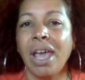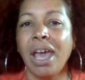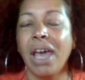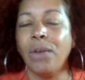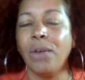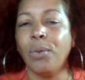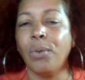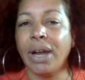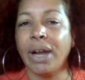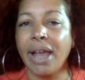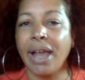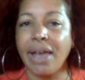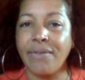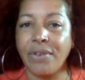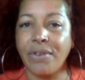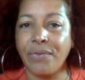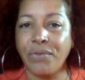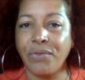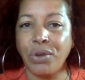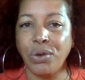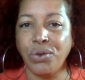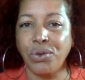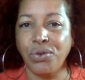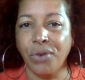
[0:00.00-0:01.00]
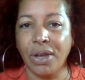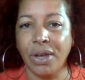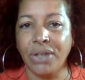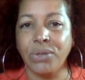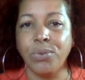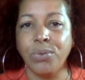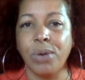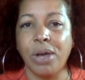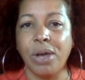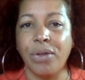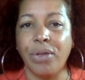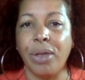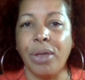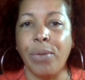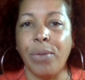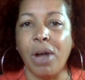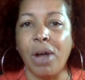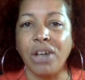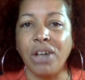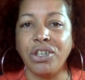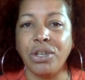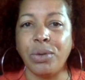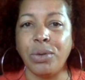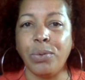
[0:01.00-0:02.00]
and want to have a few drinks while they
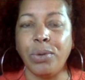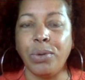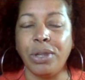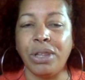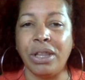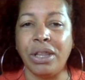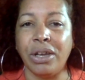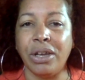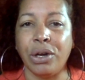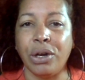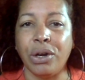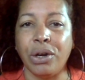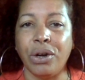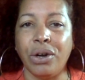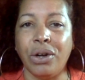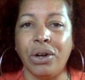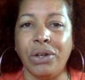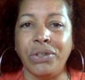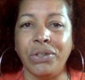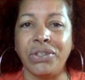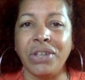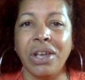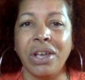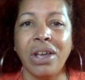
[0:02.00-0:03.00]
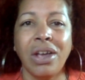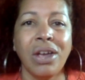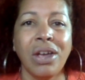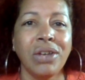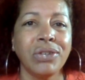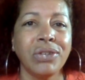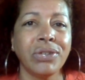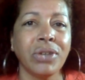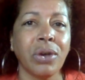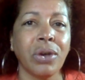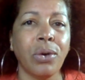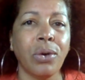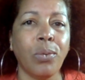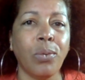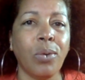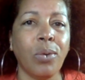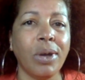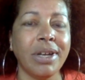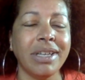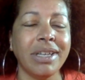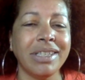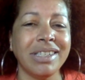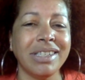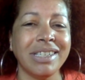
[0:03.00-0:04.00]
watch it with their girls. So, what
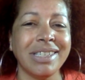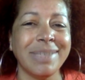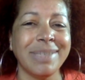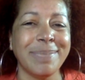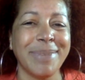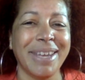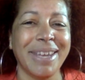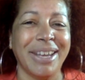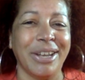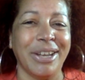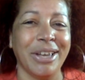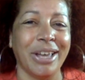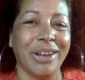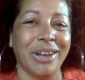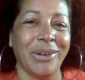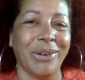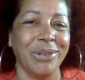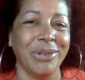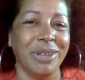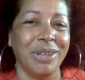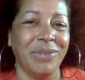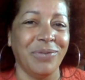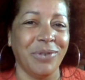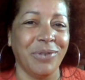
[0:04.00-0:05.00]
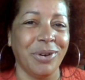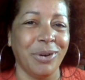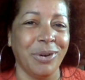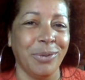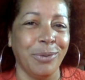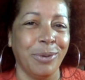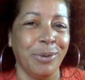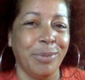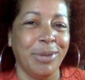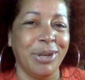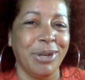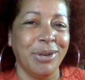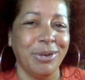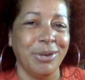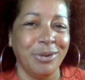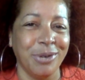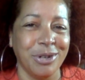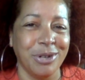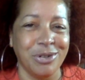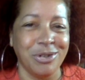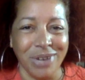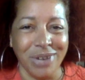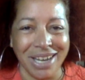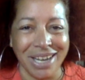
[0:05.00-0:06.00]
does this mean not only for women who are
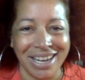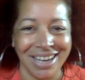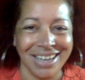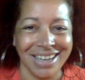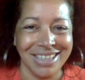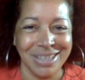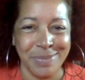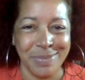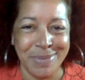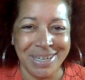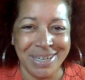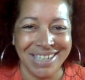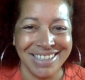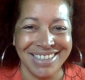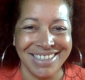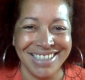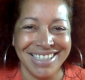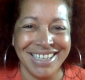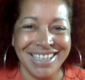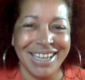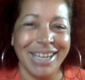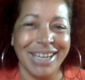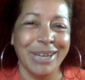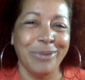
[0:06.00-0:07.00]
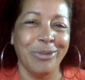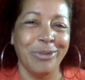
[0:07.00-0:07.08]
drinking in the middle of the day and